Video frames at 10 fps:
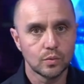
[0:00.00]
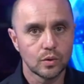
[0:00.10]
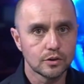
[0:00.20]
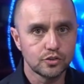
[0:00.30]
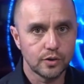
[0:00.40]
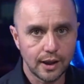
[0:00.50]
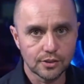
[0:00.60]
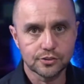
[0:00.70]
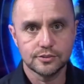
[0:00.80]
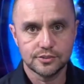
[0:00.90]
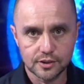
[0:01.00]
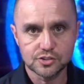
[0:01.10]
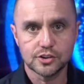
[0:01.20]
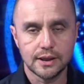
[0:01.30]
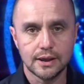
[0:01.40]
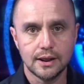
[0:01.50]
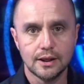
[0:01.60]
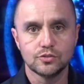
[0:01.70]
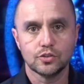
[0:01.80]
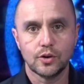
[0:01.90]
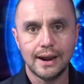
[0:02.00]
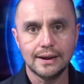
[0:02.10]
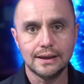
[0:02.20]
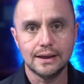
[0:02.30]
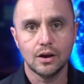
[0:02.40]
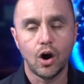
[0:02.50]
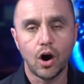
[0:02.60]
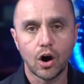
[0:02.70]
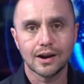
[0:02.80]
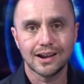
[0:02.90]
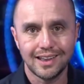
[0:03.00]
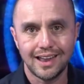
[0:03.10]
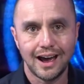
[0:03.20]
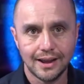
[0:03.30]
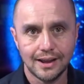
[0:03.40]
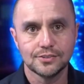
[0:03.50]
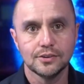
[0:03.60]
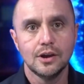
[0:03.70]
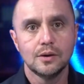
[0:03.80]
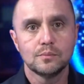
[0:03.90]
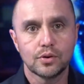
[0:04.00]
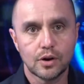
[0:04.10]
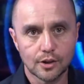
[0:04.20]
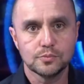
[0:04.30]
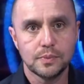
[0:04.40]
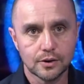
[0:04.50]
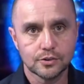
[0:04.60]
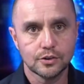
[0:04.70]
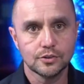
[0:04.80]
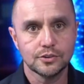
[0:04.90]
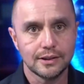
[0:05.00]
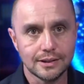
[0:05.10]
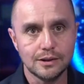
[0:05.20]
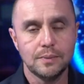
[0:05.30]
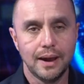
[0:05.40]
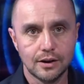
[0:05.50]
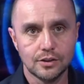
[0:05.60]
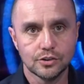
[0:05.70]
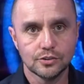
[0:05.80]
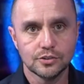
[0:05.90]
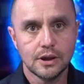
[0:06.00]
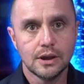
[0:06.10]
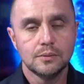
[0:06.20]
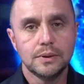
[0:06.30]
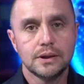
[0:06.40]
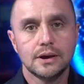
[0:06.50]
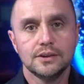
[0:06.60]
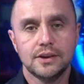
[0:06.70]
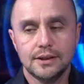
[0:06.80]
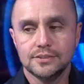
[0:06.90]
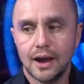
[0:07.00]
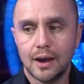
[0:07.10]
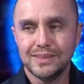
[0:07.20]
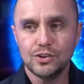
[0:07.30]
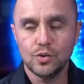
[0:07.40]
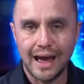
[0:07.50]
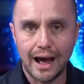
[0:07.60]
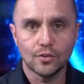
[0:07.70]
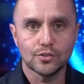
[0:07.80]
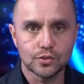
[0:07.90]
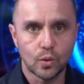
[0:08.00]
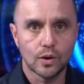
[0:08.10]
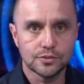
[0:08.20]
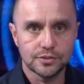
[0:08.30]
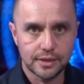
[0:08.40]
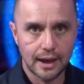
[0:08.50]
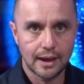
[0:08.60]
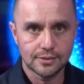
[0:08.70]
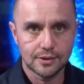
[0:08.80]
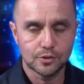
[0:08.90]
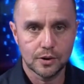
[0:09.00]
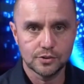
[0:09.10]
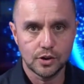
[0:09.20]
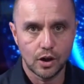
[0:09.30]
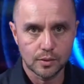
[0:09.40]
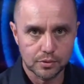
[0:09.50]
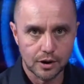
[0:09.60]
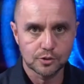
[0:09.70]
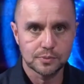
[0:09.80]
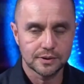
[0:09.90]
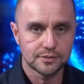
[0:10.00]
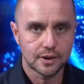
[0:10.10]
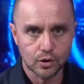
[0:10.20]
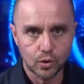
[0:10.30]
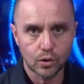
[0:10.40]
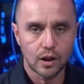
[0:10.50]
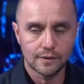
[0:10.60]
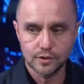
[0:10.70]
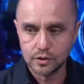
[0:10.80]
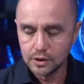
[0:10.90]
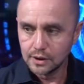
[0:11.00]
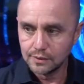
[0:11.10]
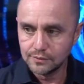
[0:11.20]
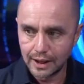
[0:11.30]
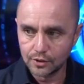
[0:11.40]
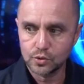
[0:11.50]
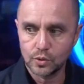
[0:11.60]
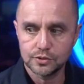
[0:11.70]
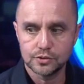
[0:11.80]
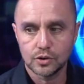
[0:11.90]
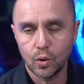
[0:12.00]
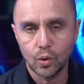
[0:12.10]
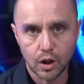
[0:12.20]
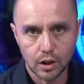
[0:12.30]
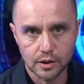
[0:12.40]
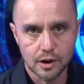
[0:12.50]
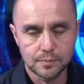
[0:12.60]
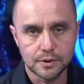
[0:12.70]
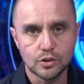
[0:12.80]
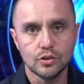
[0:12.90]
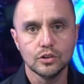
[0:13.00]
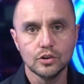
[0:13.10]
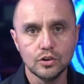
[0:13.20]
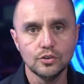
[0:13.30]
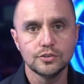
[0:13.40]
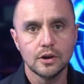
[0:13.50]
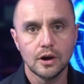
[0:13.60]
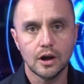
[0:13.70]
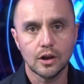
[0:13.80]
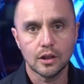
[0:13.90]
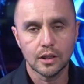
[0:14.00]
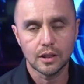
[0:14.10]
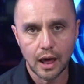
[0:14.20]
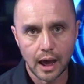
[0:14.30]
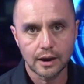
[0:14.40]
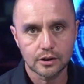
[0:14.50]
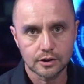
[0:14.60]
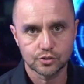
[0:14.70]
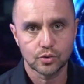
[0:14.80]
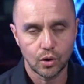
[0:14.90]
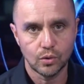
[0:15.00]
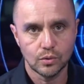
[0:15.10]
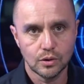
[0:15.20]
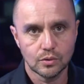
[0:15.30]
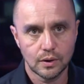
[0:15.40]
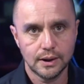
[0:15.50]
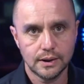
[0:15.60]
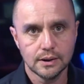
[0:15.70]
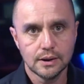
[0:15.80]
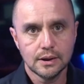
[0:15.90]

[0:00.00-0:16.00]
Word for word: we're transitioning it and training our clients prospectors and lead managers because anytime that you outsource that, especially on the prospecting side of cold calling, if you outsource it to a cold calling company, you lose a lot of control right?